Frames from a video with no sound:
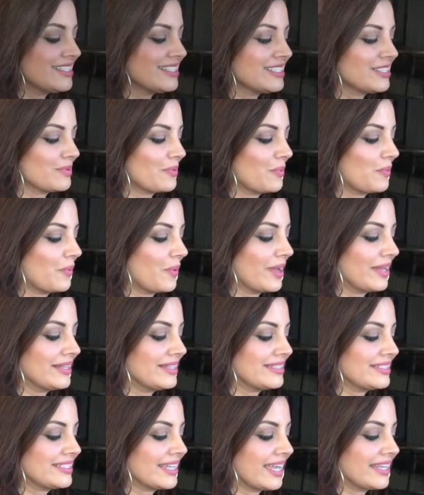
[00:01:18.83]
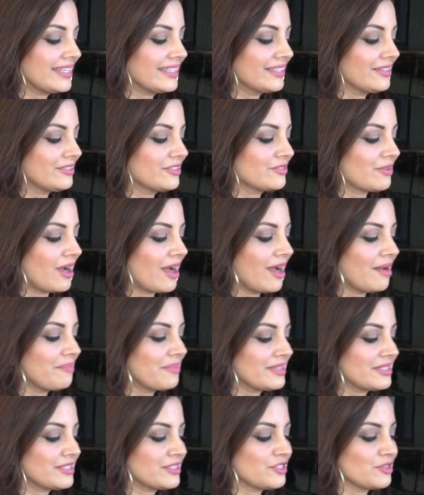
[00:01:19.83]
Just one tiny little drop.
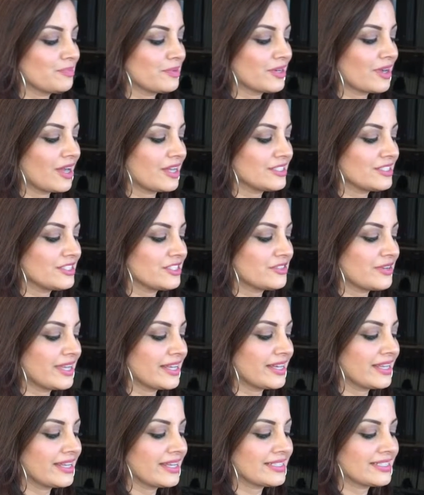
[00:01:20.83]
It's super concentrated.